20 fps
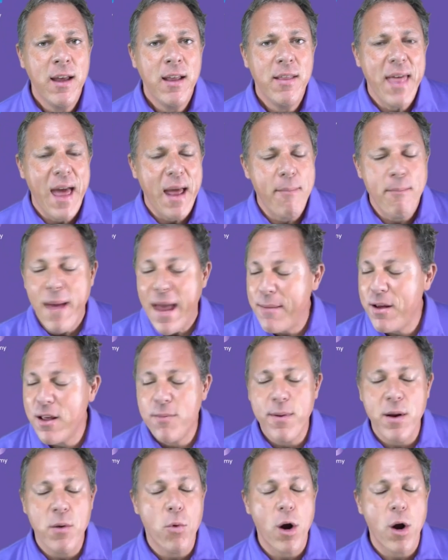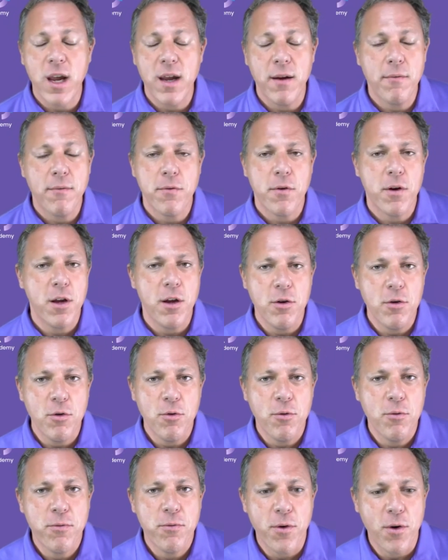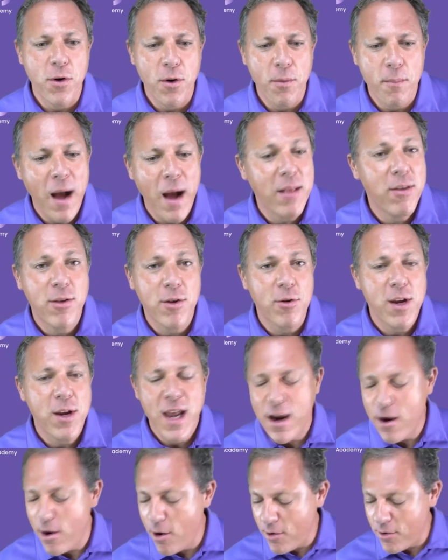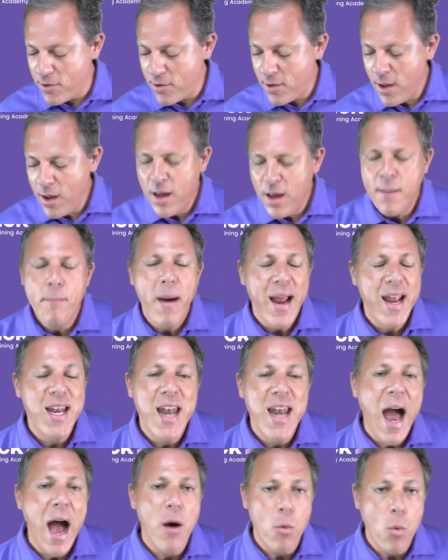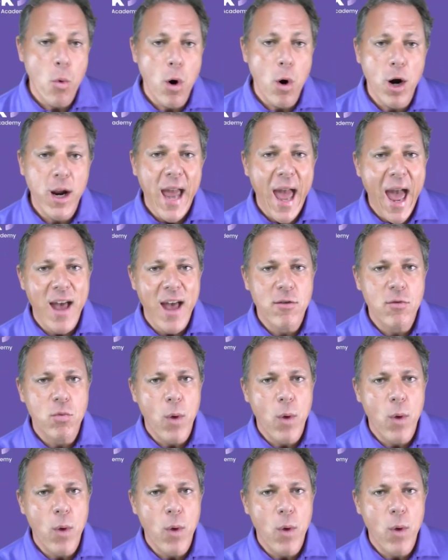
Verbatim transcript: that maybe has been working for you for months or years might not work as